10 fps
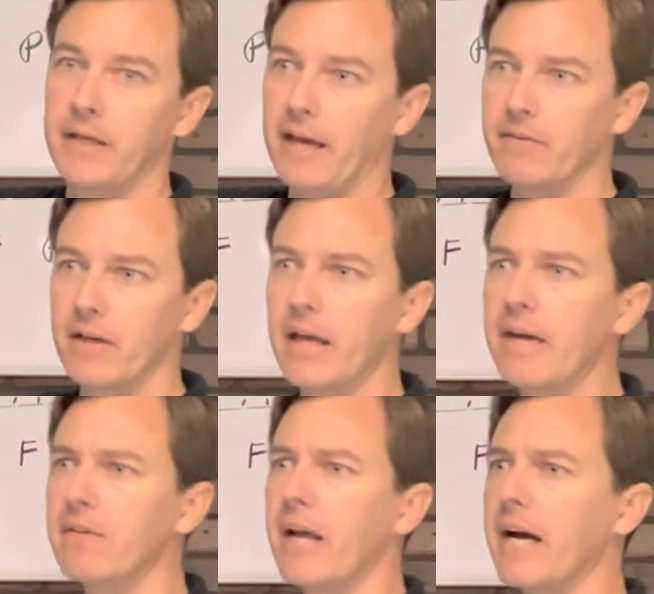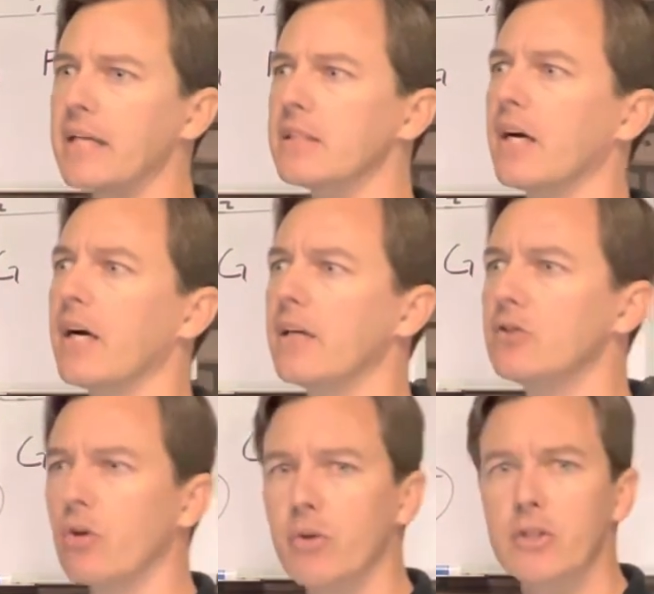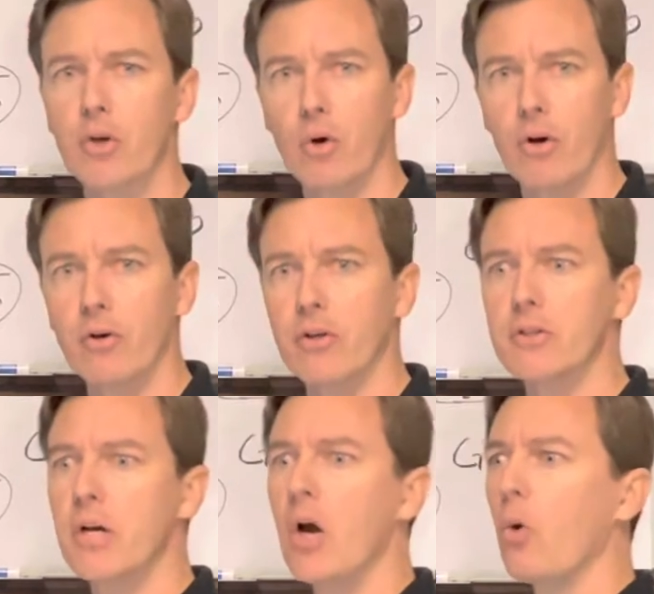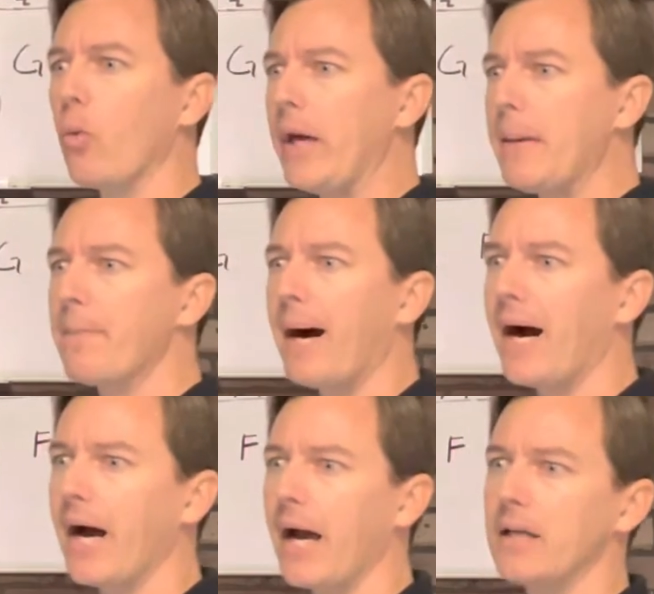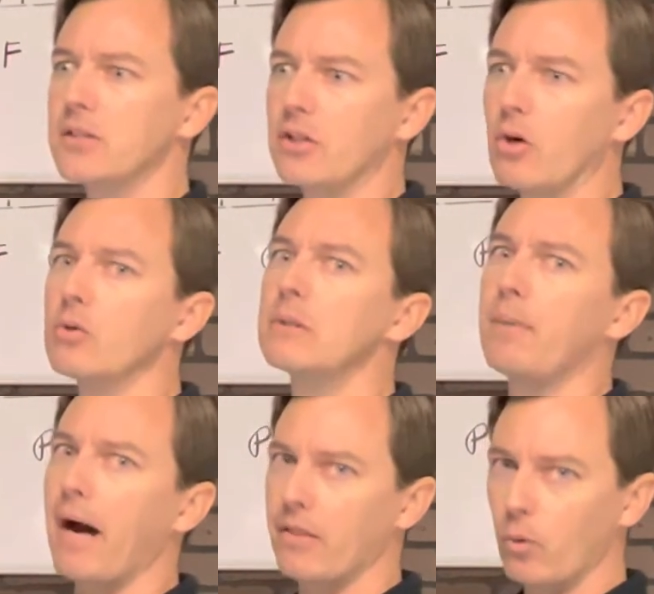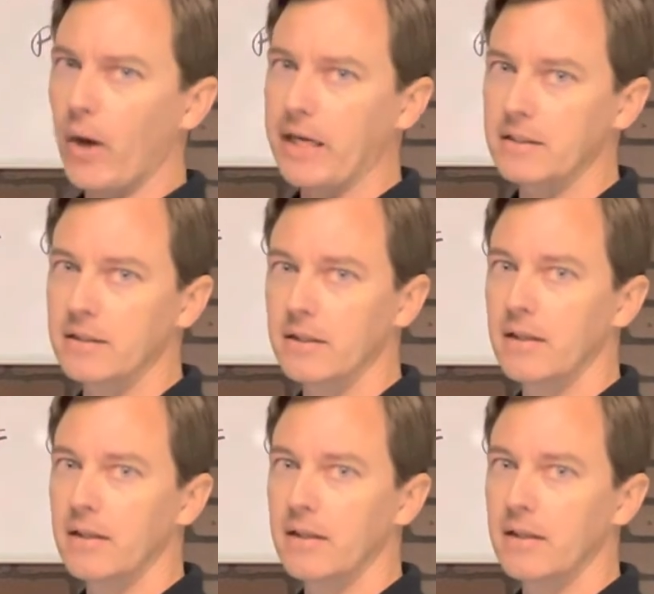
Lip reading: Even as jewelry store owners, we buy stones by the weight.